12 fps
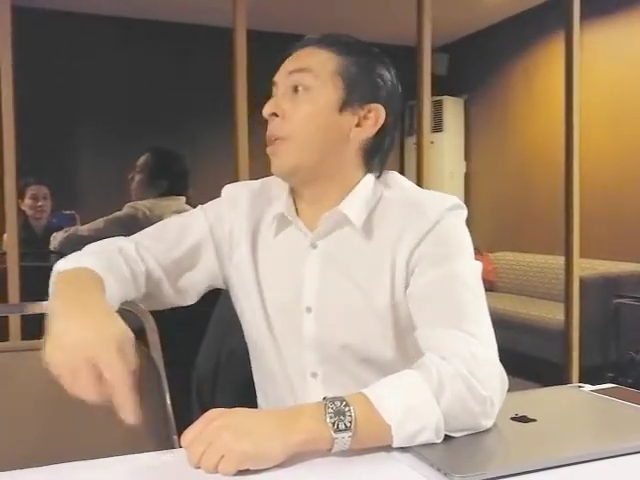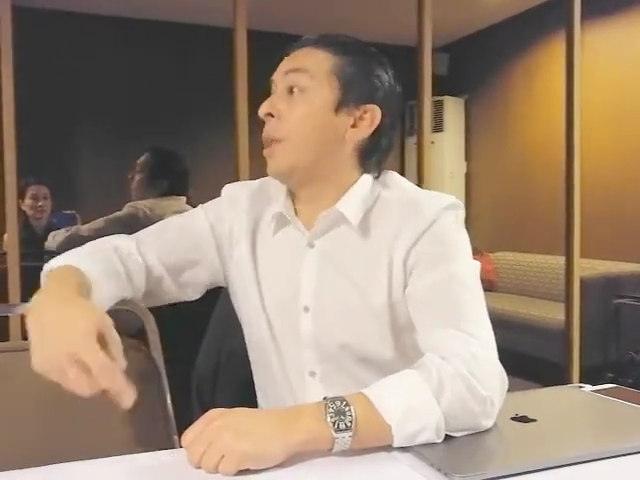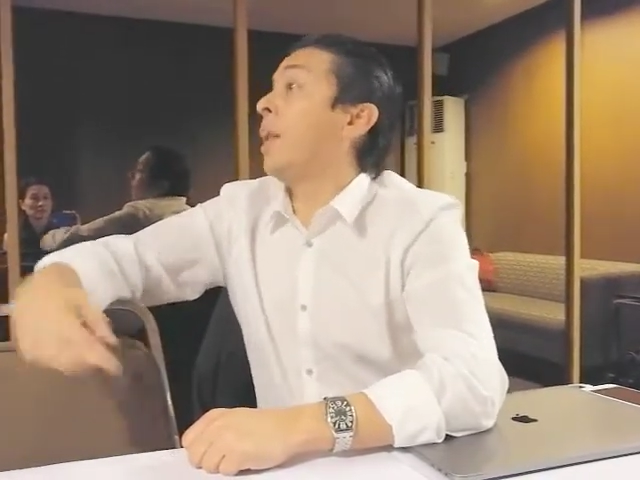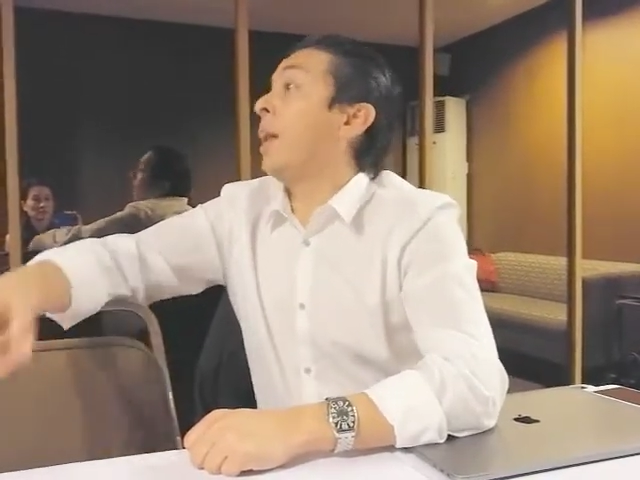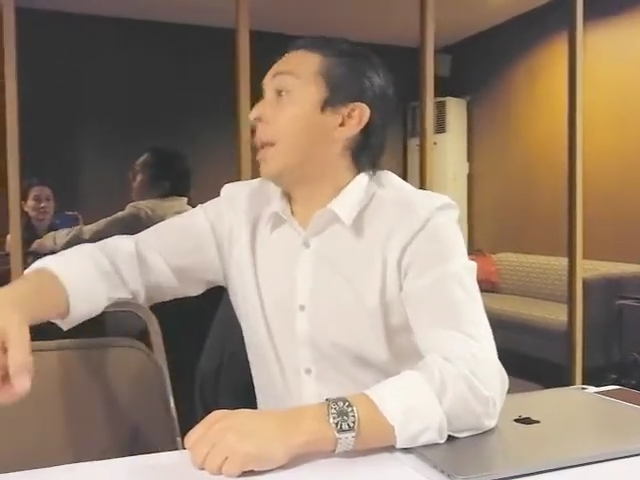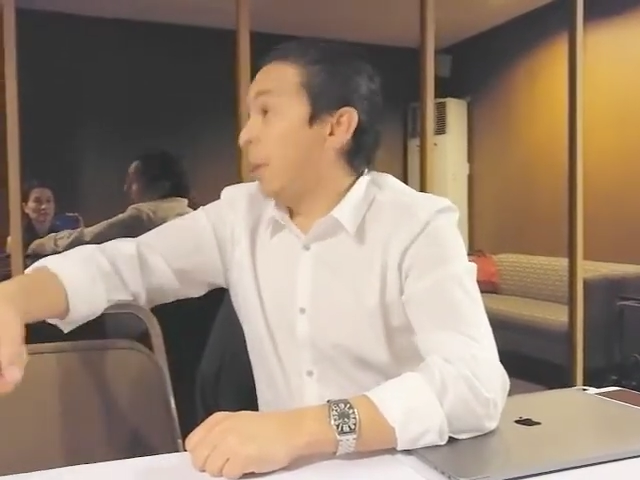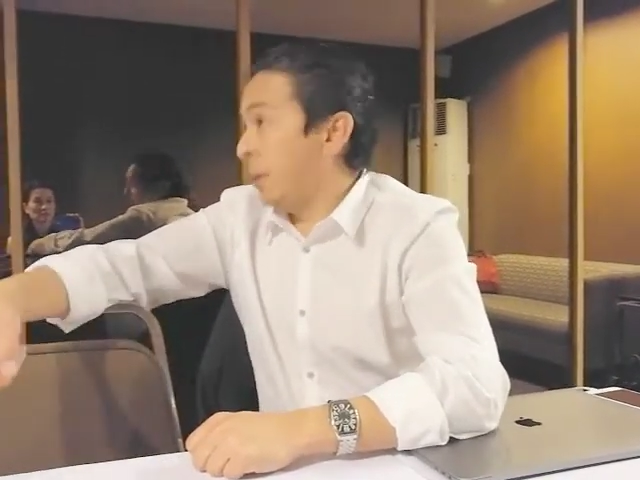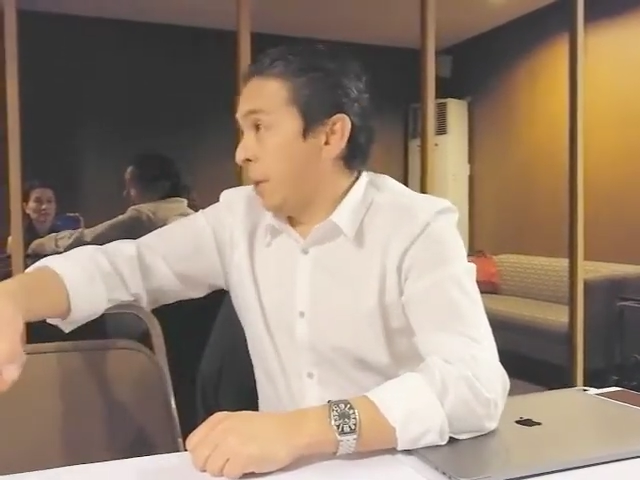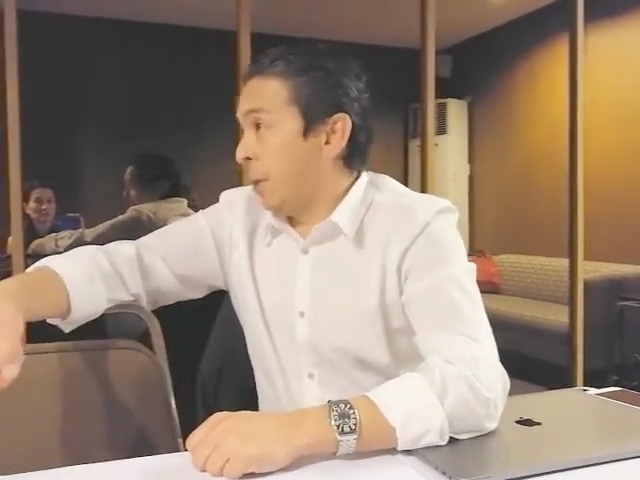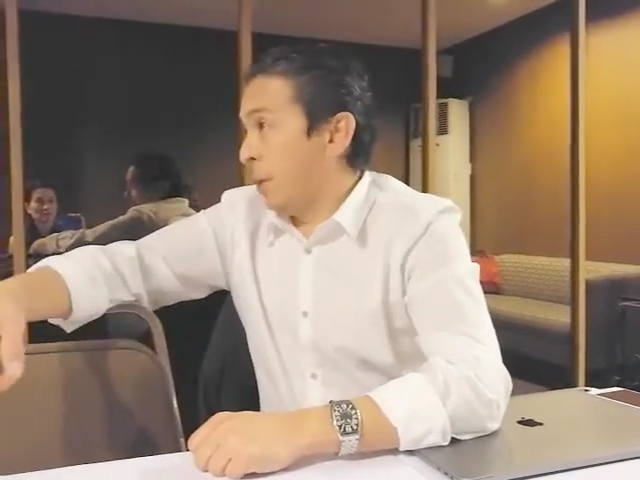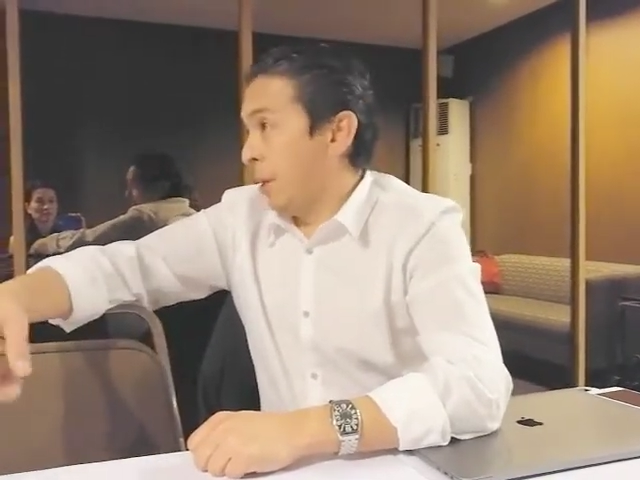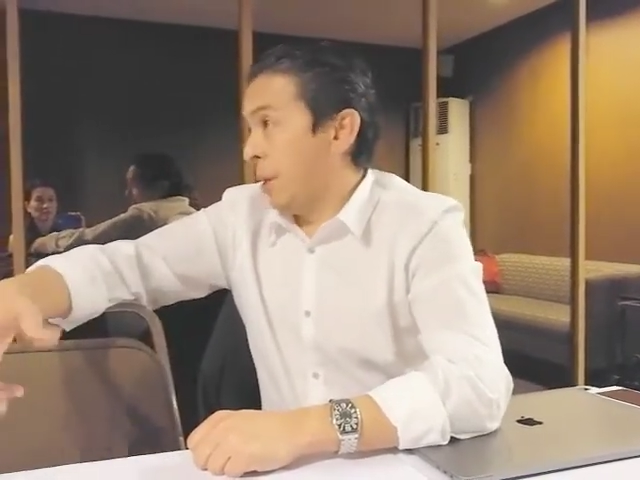then
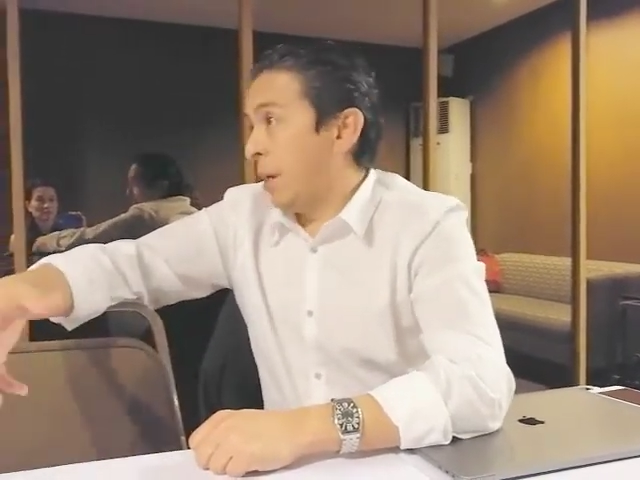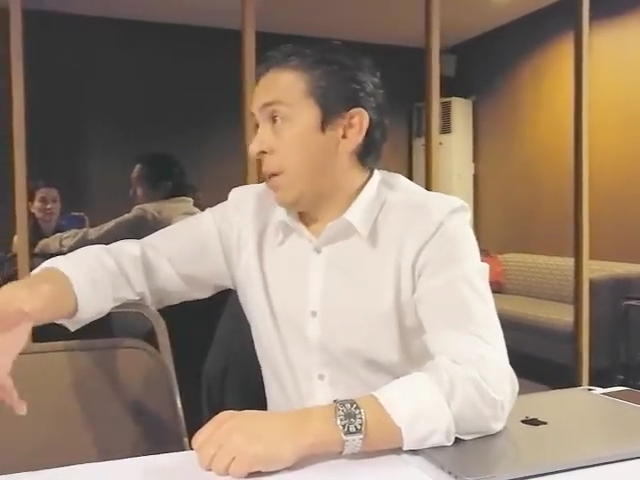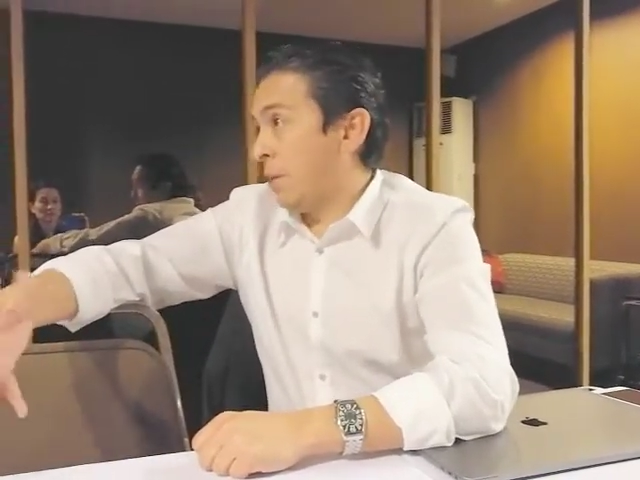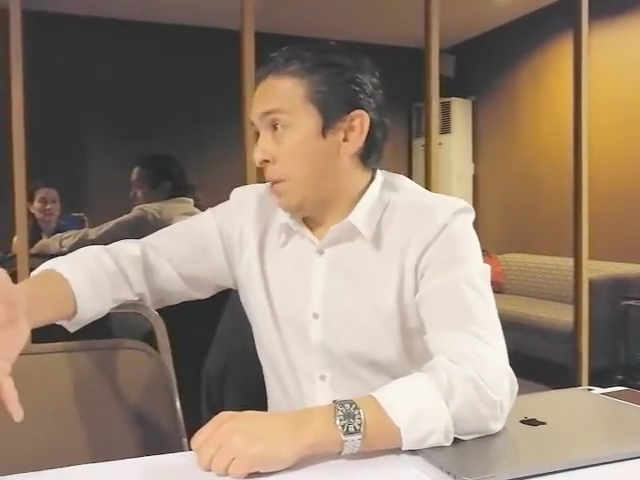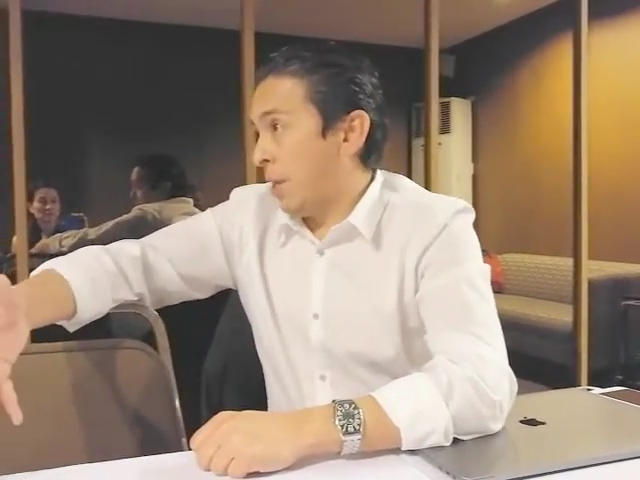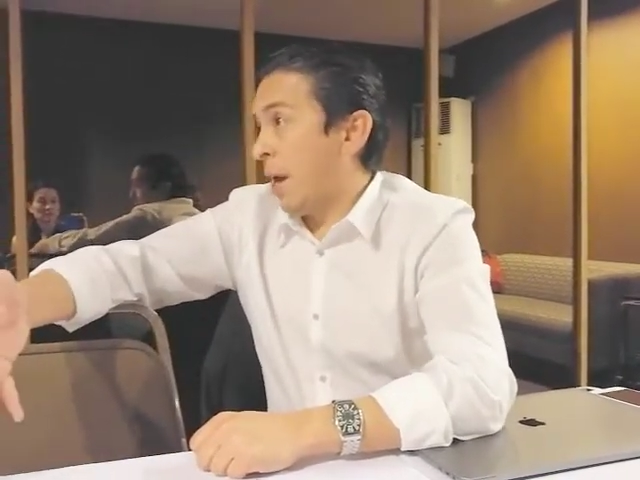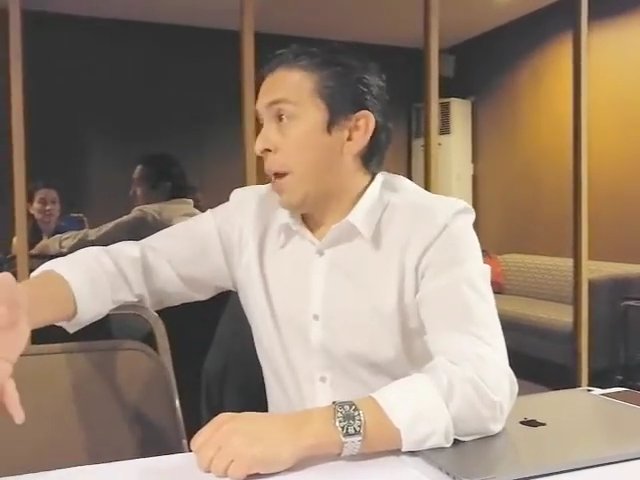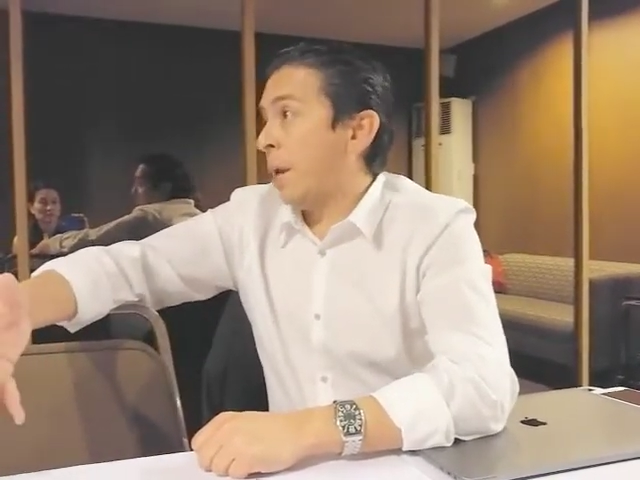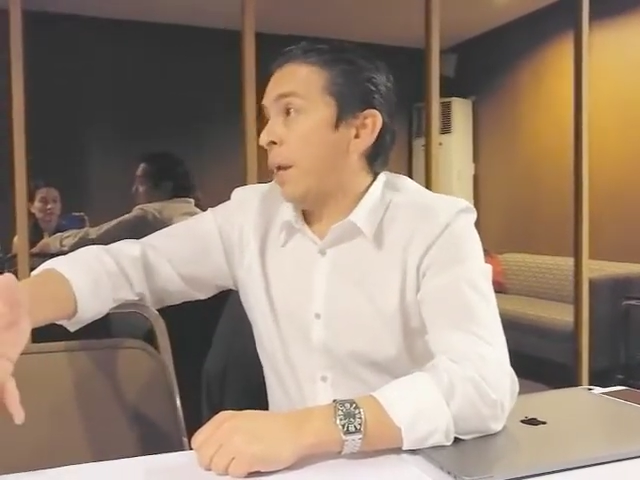get to that.